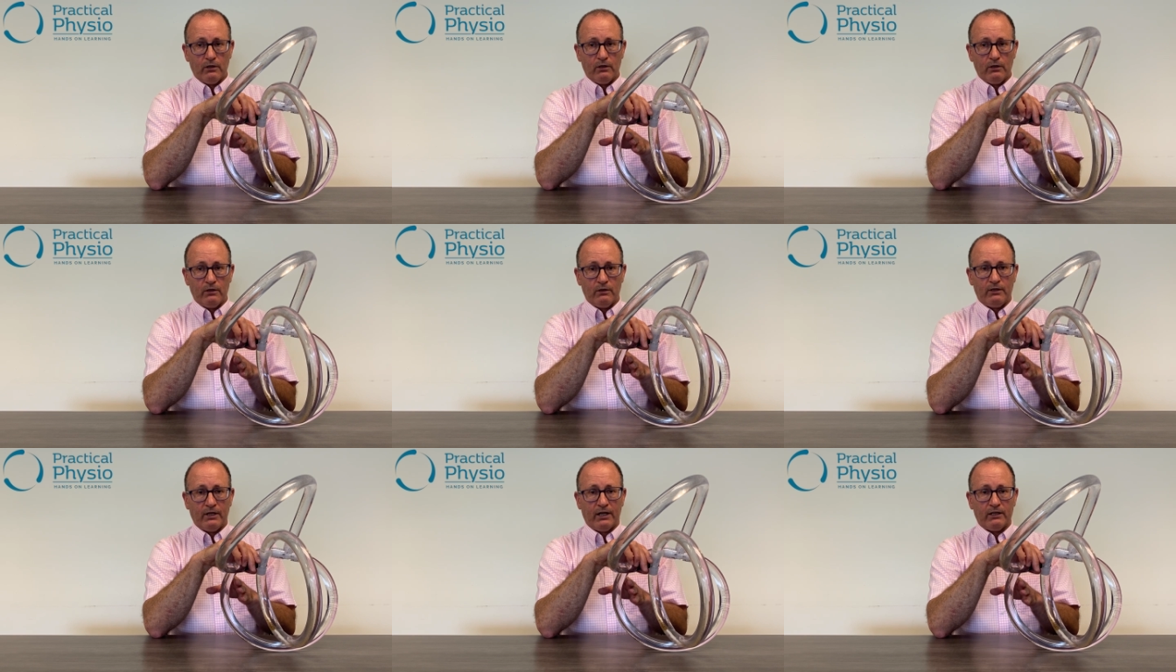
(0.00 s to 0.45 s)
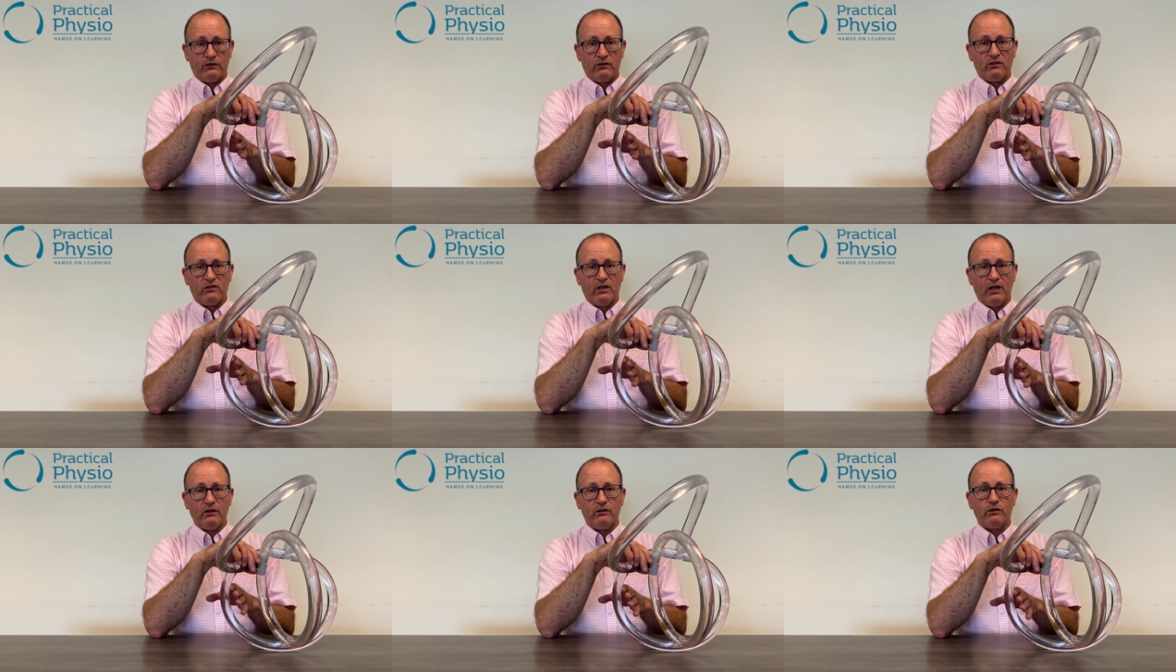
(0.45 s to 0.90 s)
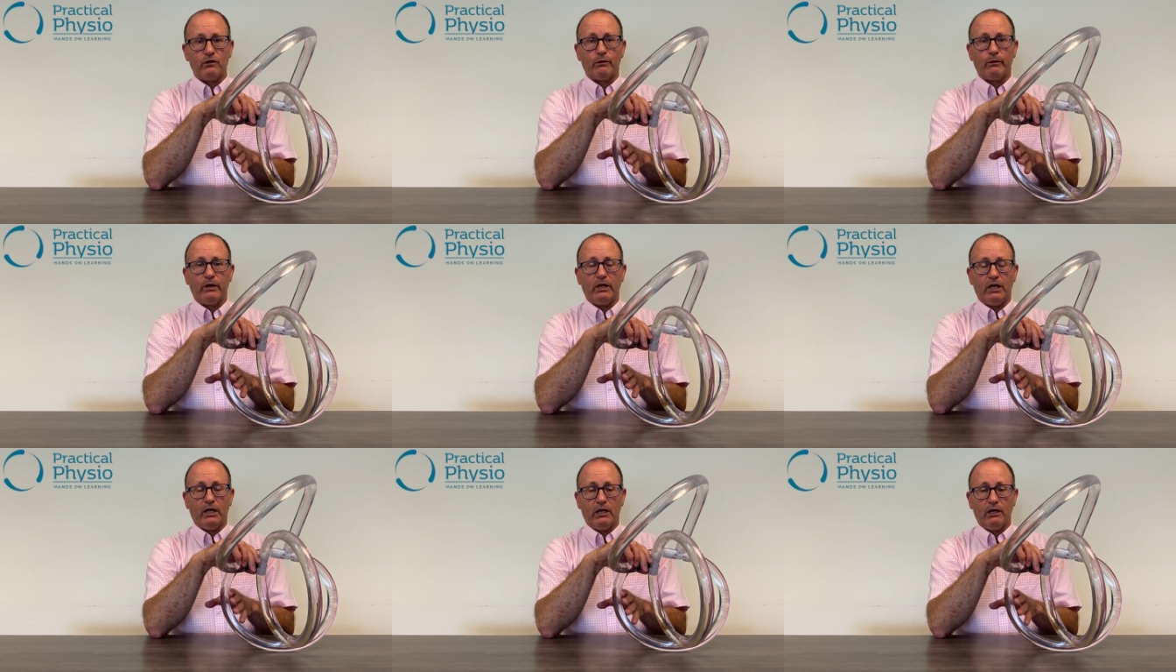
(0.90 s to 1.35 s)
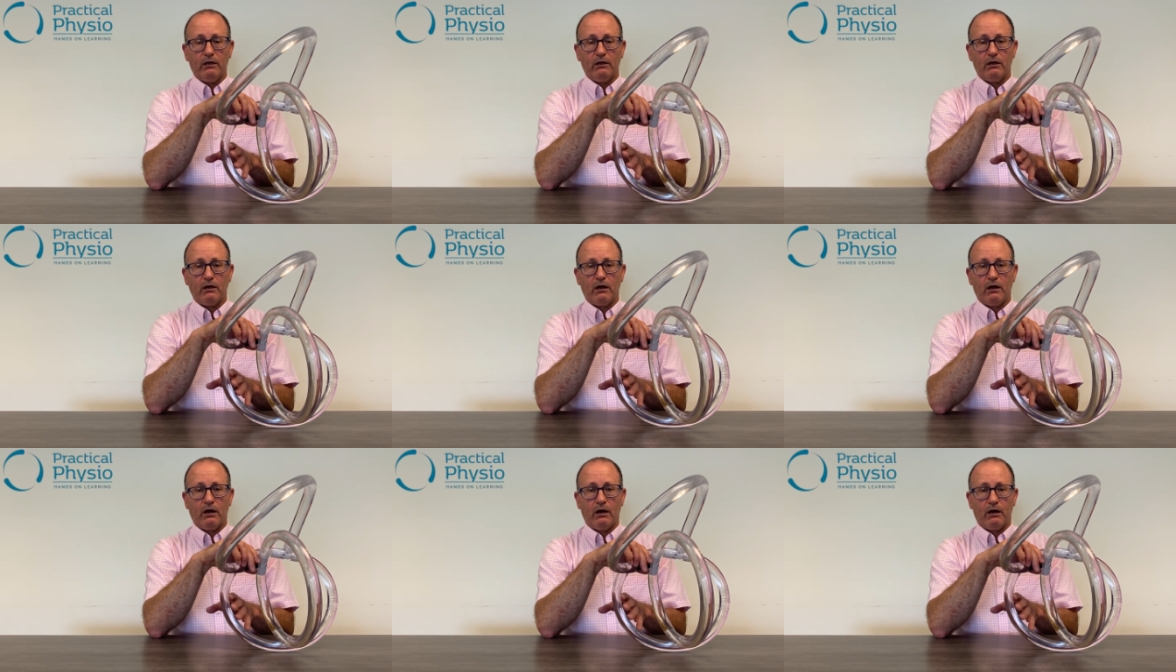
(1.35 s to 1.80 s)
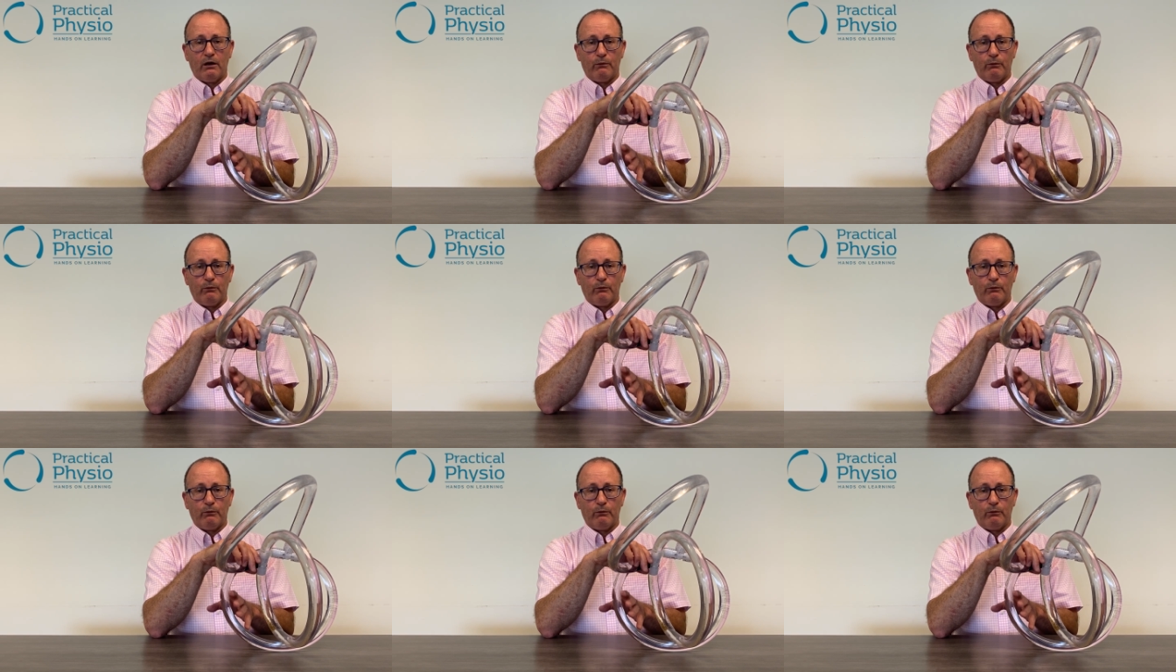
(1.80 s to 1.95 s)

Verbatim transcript: that sensory uh,